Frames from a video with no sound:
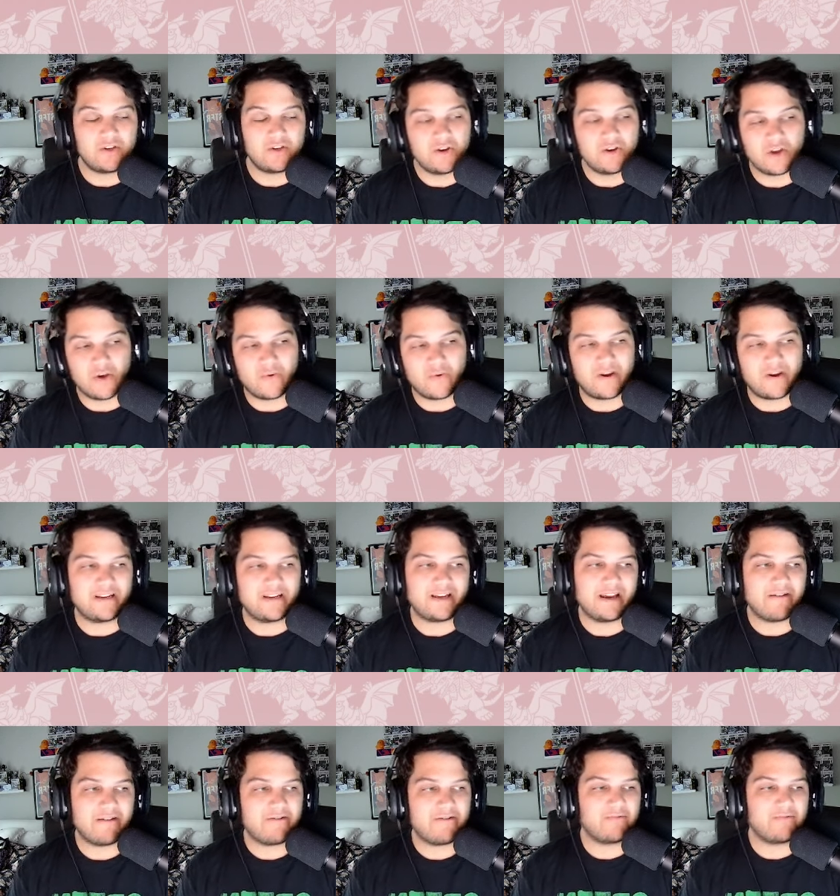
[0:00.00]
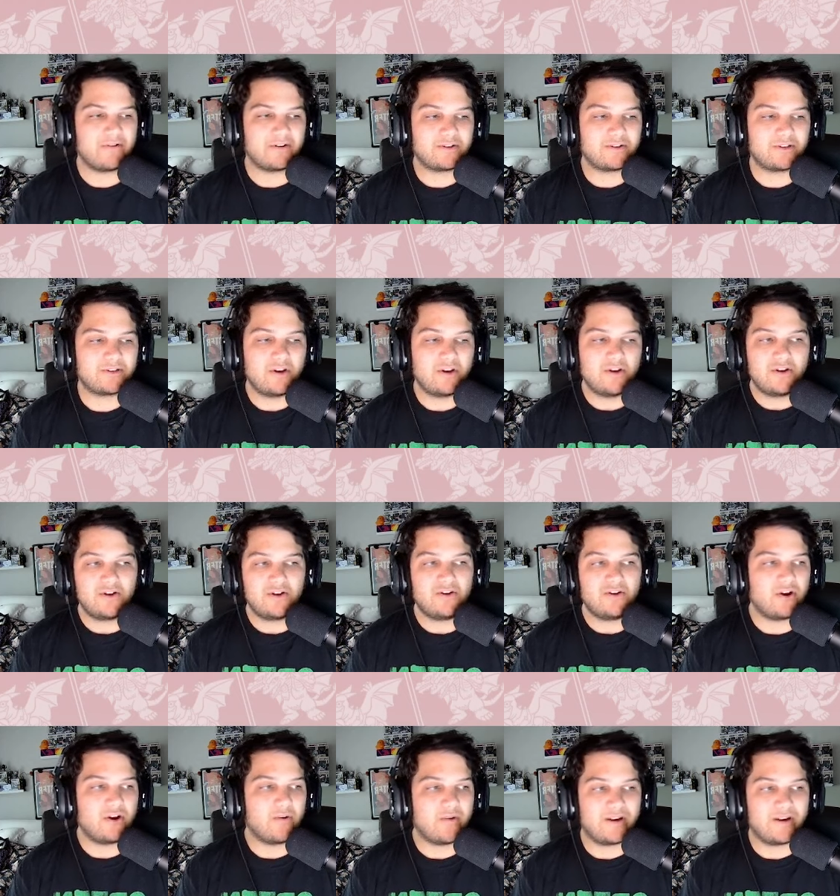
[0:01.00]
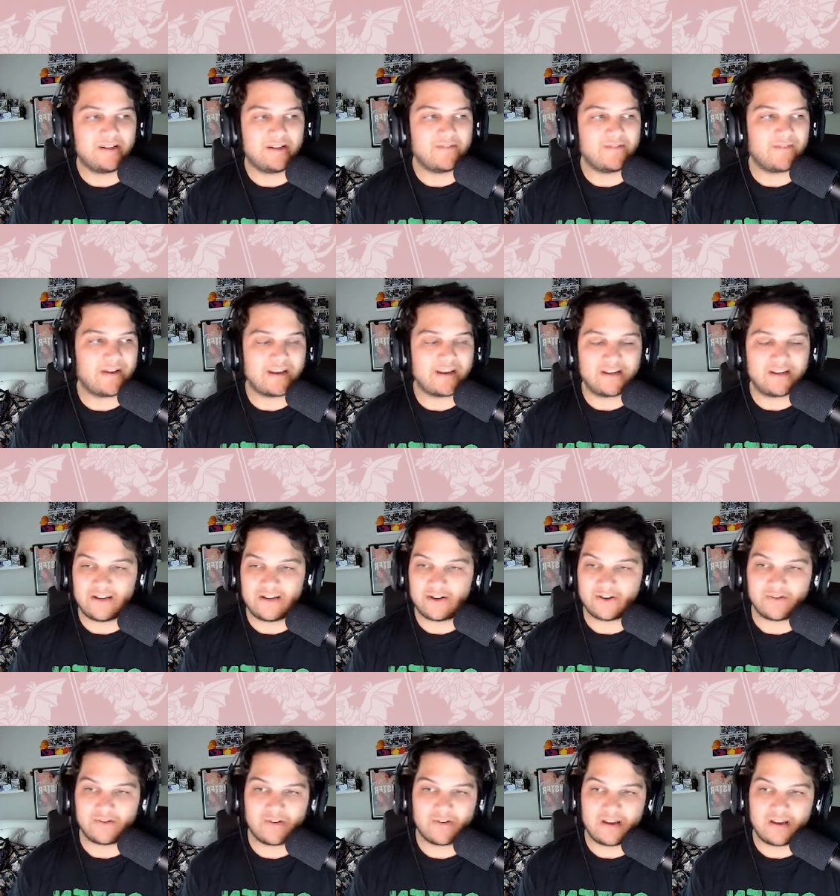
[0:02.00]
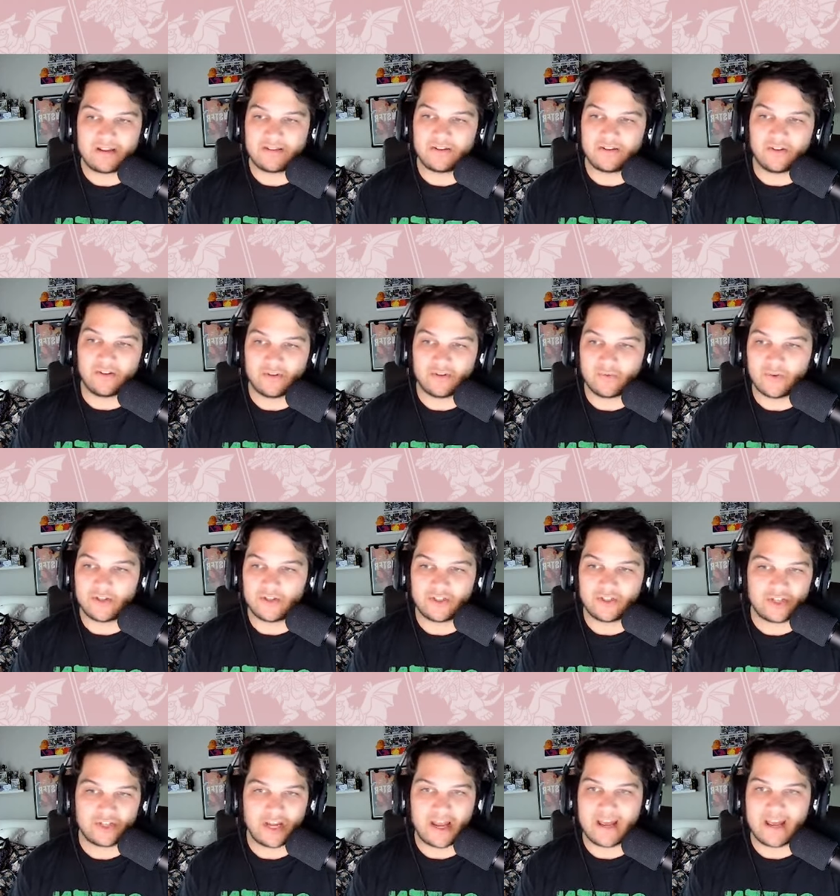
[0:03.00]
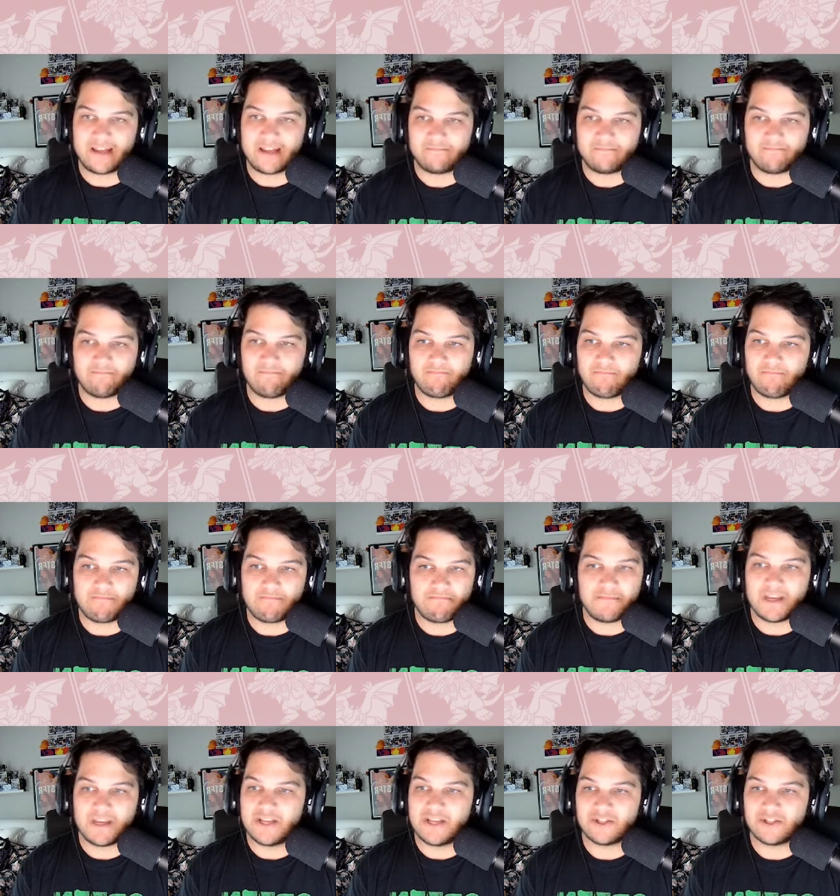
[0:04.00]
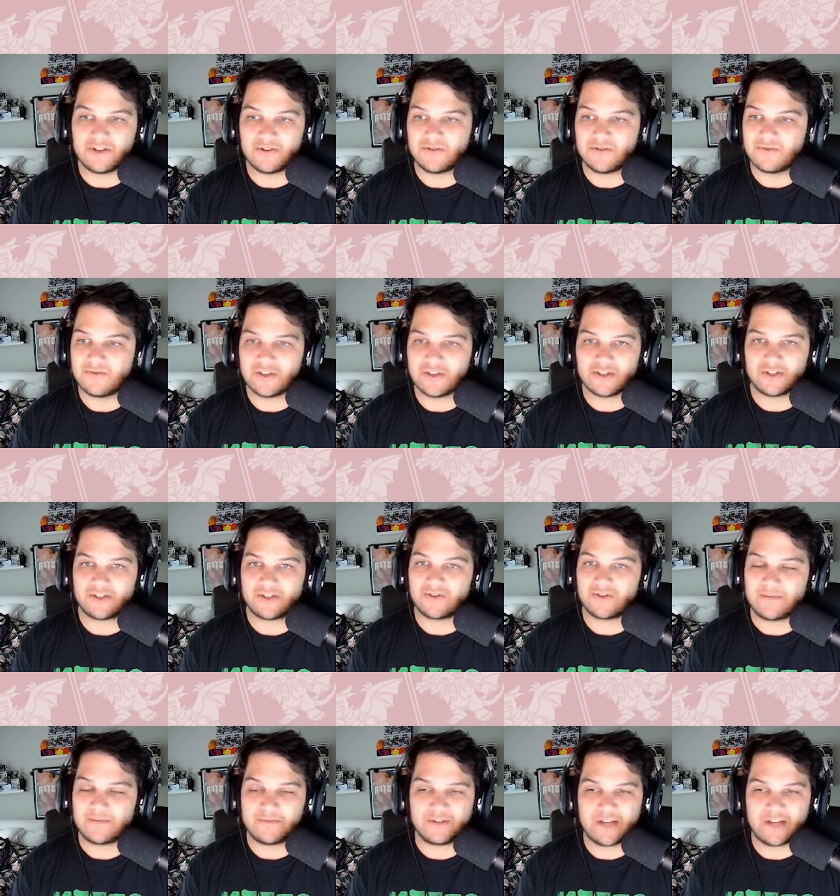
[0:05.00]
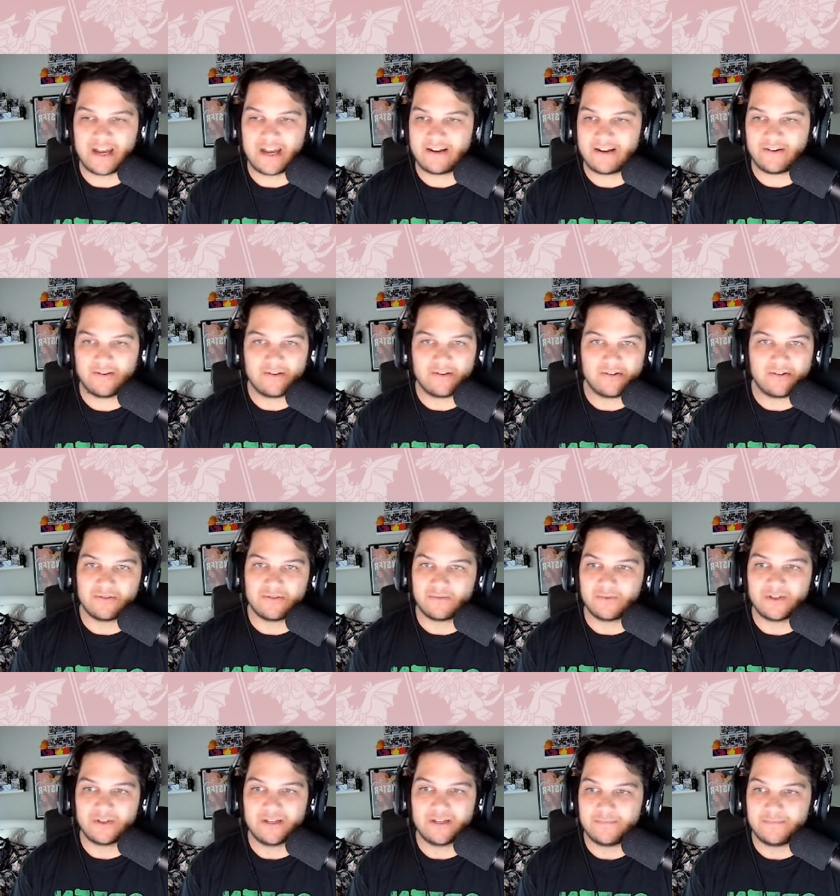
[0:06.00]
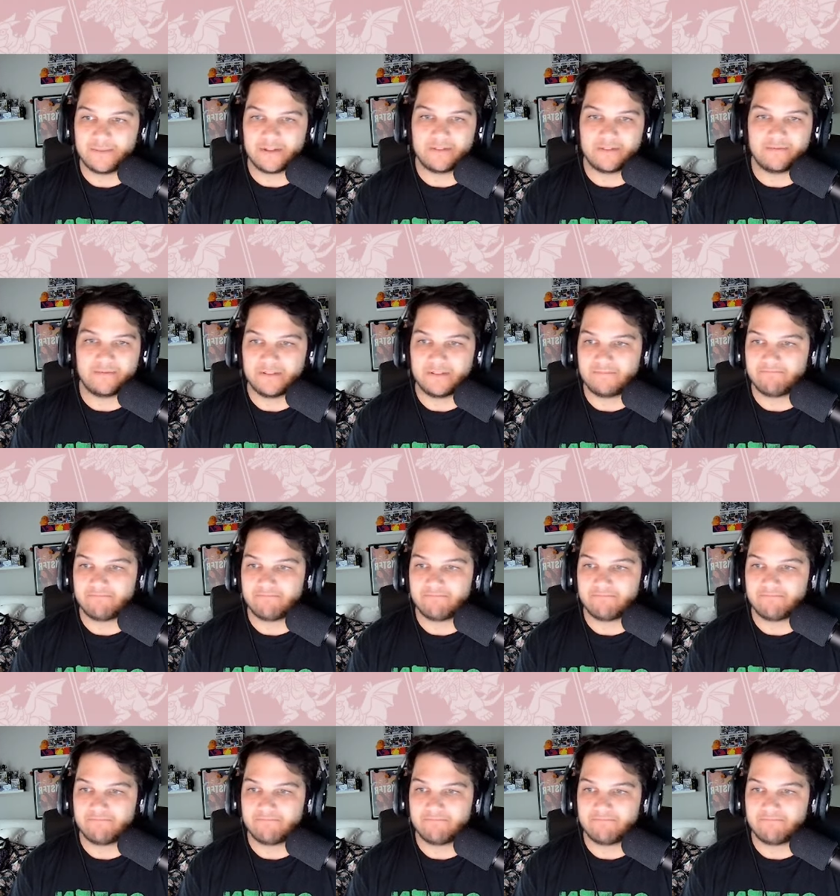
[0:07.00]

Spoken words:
No idea how it works. No idea if I can integrate the Twitch chat into the stream chat at all or what. But...